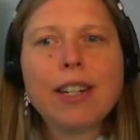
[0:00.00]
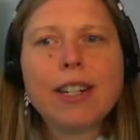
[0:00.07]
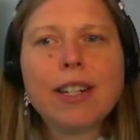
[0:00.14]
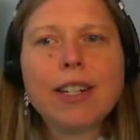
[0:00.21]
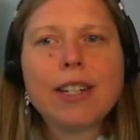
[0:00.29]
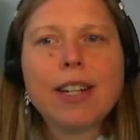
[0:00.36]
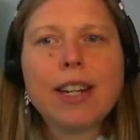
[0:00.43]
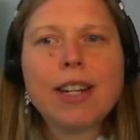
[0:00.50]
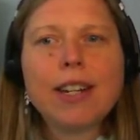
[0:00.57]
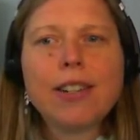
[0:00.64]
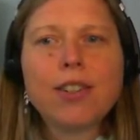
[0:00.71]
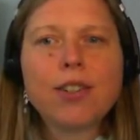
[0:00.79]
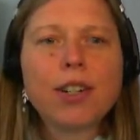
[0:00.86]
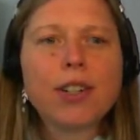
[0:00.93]
is an
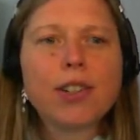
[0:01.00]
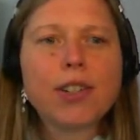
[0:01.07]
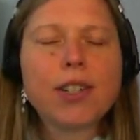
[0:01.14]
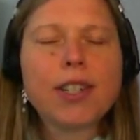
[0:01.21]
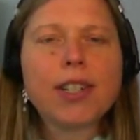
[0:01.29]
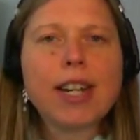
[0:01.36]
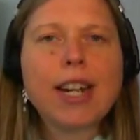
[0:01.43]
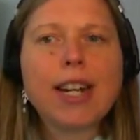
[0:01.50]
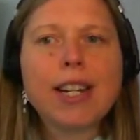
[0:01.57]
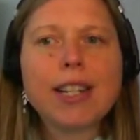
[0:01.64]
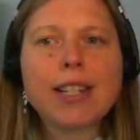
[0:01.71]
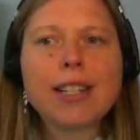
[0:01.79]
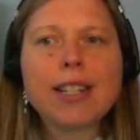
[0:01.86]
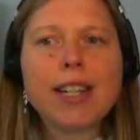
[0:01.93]
instructional
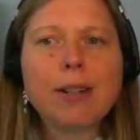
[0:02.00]
design